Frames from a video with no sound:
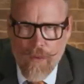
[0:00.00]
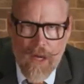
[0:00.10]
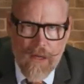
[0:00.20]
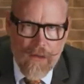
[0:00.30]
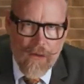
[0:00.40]

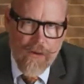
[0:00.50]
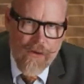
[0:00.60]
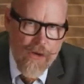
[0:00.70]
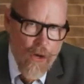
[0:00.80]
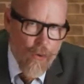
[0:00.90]
While
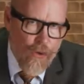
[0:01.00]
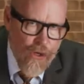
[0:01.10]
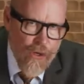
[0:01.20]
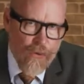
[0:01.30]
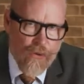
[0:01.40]
no
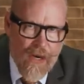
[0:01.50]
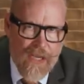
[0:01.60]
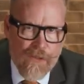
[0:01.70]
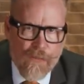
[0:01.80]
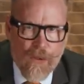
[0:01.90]
new
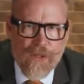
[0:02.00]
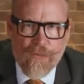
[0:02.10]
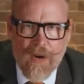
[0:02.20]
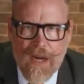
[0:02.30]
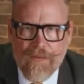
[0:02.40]
transports
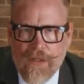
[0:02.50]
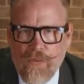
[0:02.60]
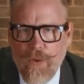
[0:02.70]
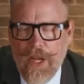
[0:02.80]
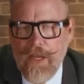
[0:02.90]
arrived
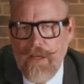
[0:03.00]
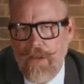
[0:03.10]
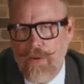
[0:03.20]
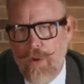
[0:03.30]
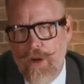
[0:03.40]
this week.
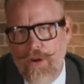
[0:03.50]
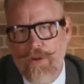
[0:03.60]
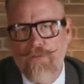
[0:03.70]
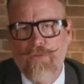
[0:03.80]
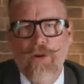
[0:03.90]
Another
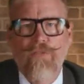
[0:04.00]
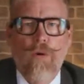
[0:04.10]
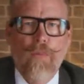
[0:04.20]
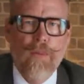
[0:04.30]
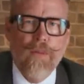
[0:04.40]

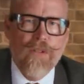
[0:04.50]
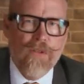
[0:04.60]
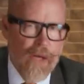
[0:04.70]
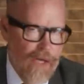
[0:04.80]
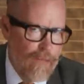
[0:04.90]
144 people
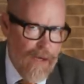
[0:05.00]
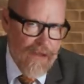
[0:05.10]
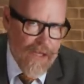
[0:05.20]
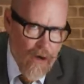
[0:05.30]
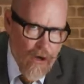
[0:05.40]
stricken by
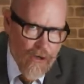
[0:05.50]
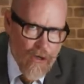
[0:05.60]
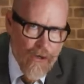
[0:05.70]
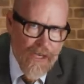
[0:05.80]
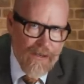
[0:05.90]
the
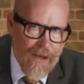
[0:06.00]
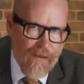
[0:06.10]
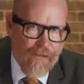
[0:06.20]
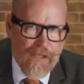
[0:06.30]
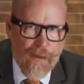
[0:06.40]
ongoing
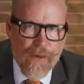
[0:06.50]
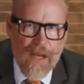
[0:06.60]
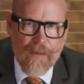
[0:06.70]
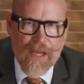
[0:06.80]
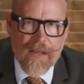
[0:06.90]
typhus
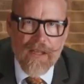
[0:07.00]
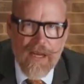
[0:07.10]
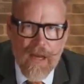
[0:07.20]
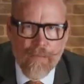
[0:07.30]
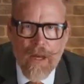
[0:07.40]
epidemic in the
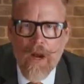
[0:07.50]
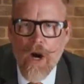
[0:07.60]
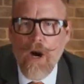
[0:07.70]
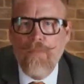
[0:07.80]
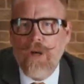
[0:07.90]
camp
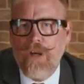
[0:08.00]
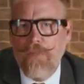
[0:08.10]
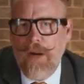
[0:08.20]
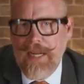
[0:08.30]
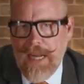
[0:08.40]
are
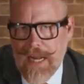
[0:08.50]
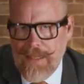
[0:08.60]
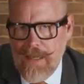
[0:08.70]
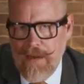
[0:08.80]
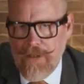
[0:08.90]
murdered by
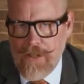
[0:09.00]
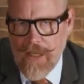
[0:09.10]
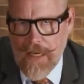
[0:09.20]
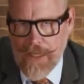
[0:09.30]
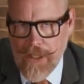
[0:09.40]
gas after
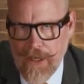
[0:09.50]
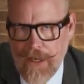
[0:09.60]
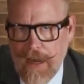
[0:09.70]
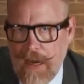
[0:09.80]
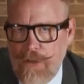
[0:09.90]
selection
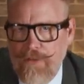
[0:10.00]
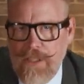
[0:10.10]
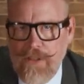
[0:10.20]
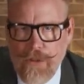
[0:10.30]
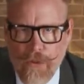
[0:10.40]
in
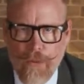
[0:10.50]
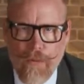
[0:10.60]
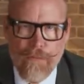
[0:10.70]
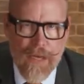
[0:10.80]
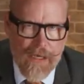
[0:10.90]
Auschwitz II,
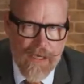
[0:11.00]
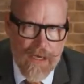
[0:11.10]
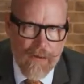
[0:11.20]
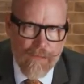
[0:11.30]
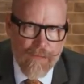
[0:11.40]
Birkenau.